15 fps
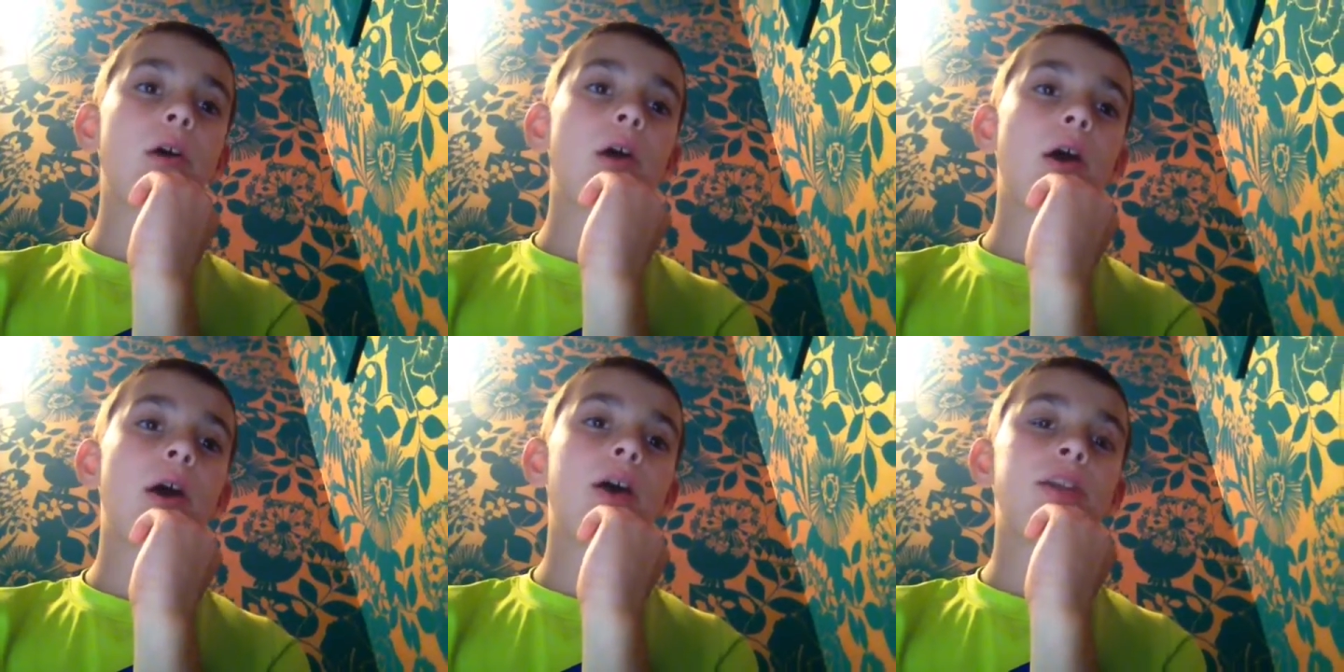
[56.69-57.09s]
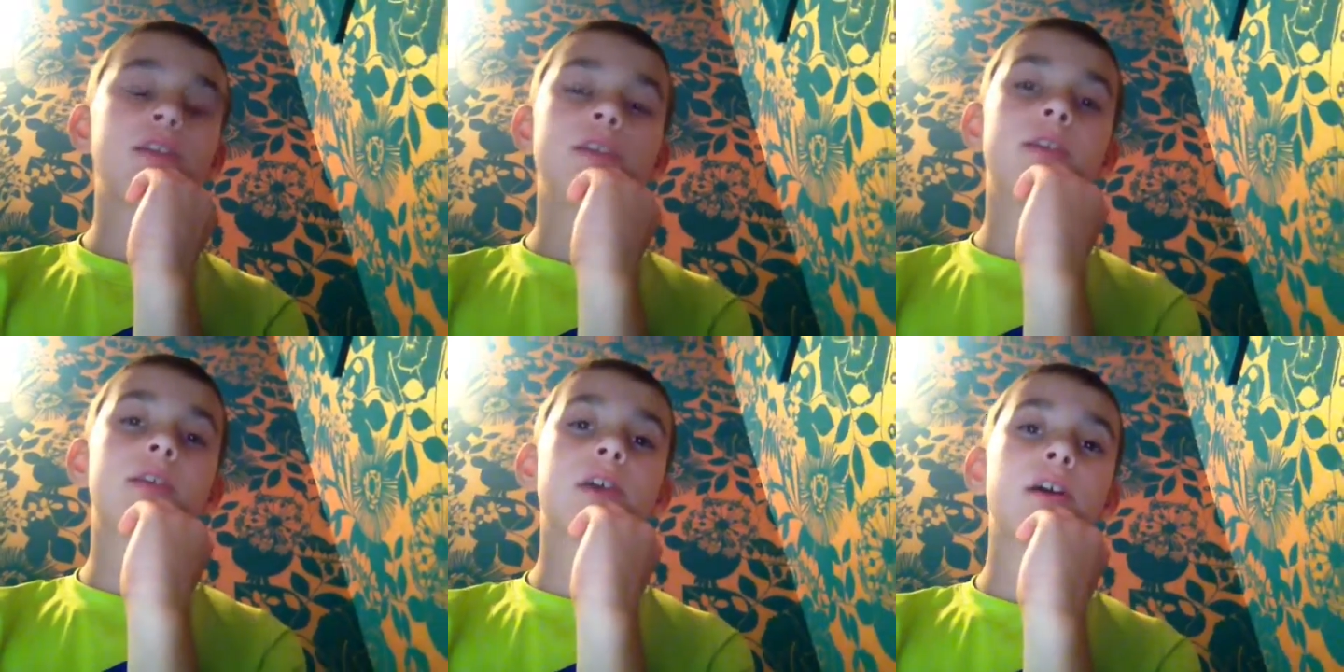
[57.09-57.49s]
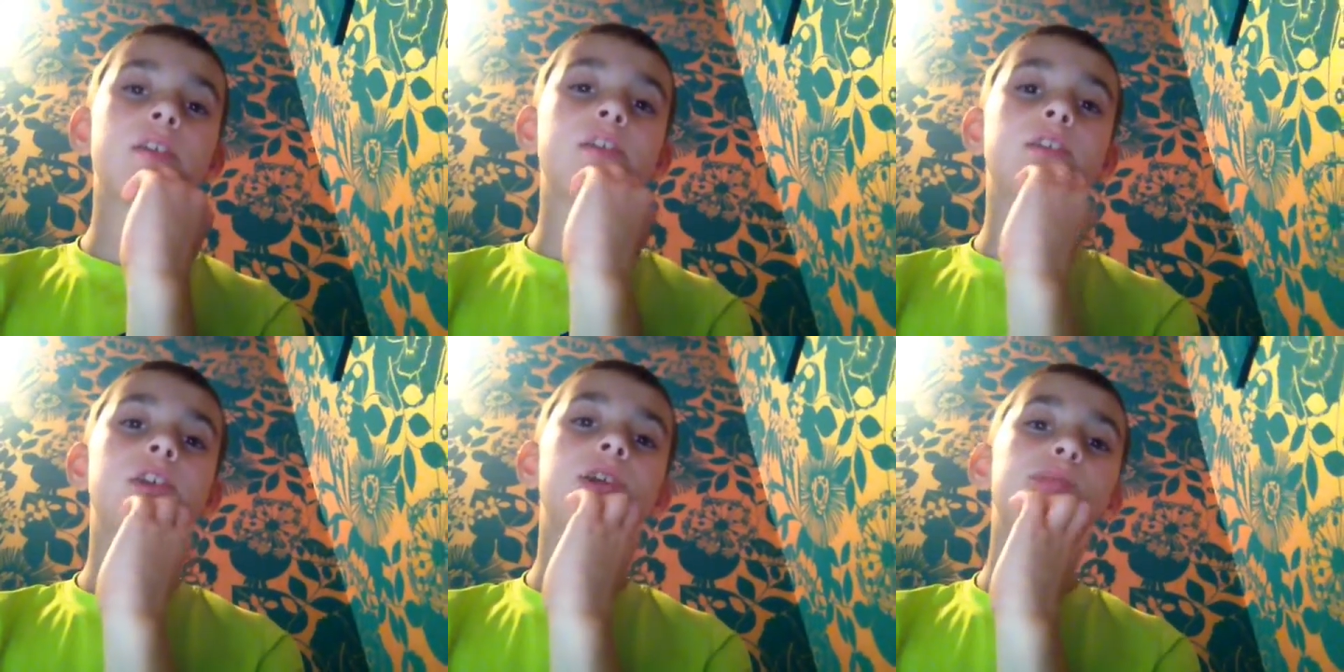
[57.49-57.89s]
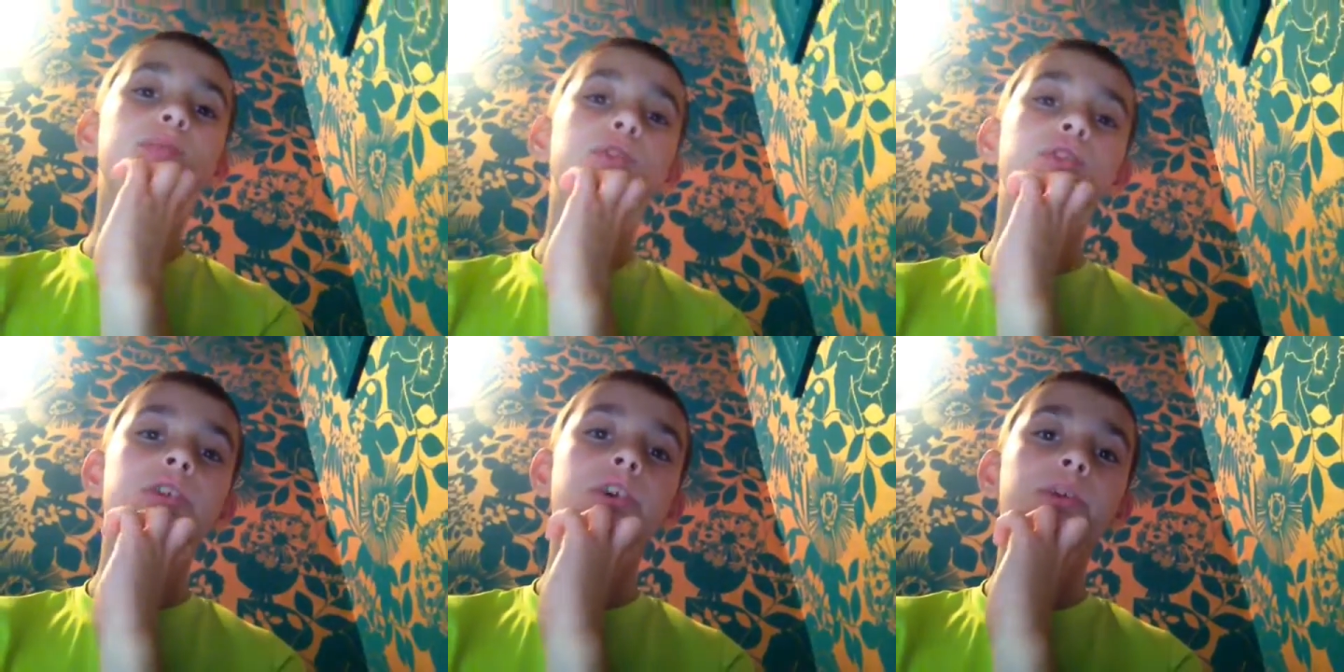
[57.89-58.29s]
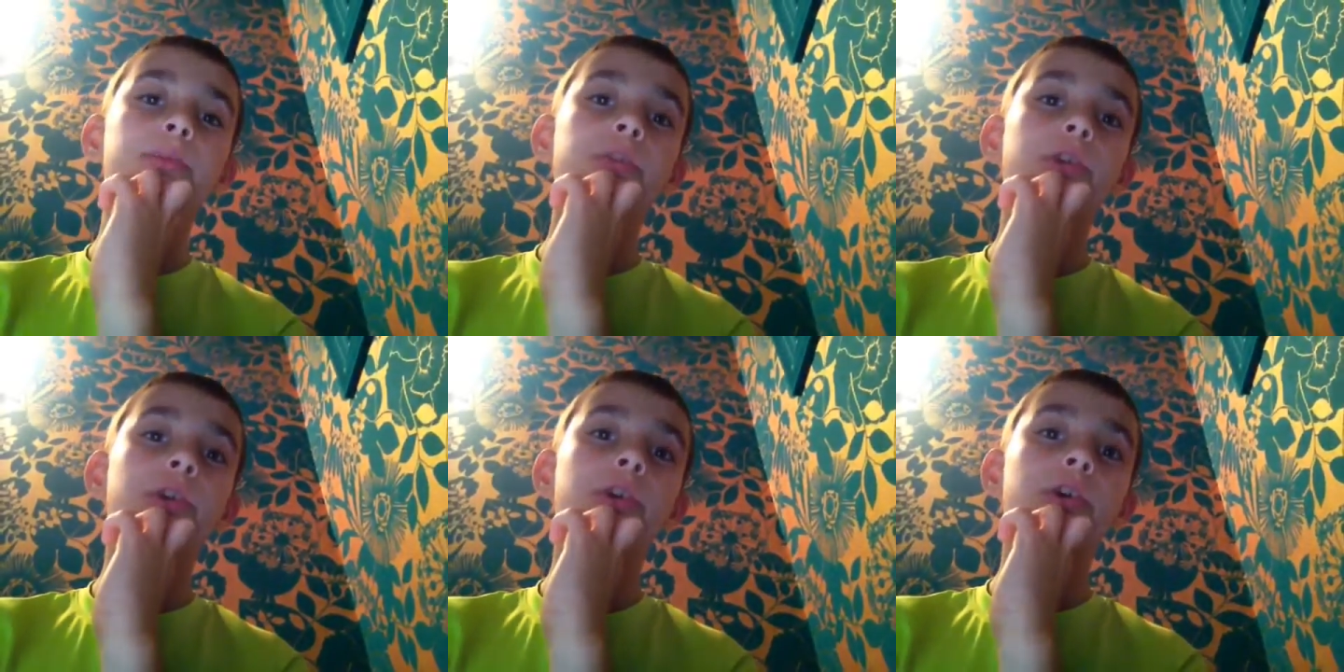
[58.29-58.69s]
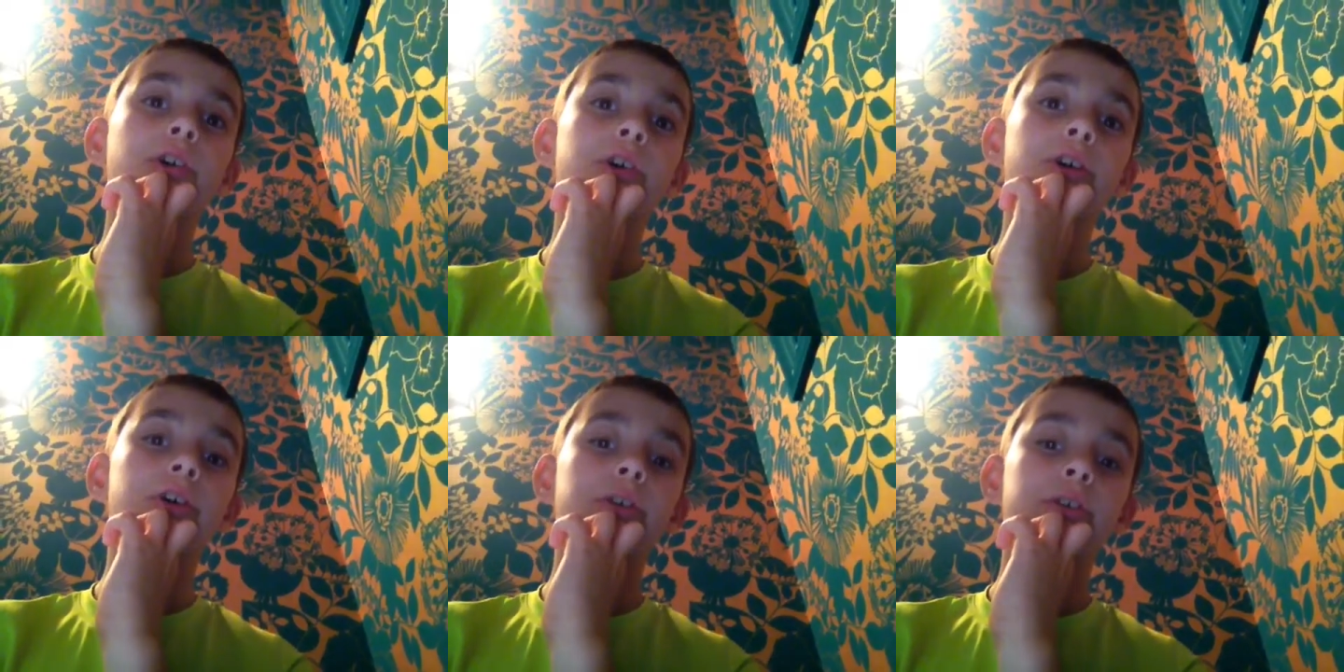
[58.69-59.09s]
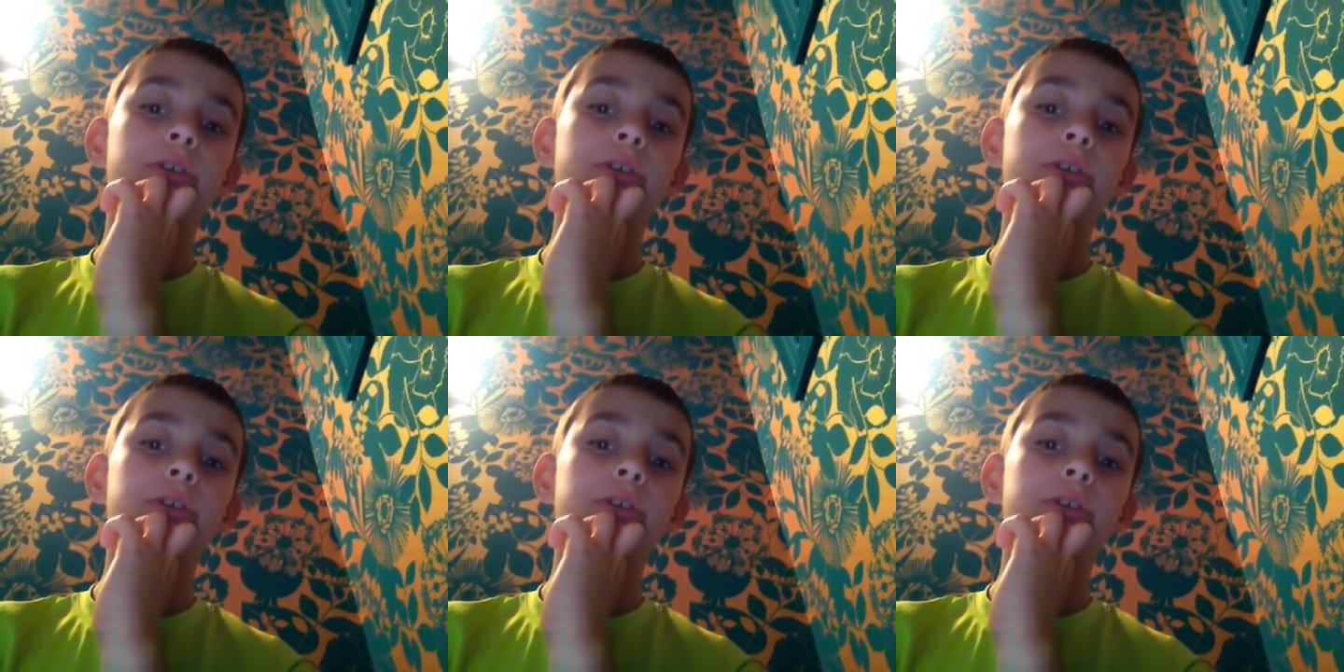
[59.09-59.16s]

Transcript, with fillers: I uh, kind of need more time to uh,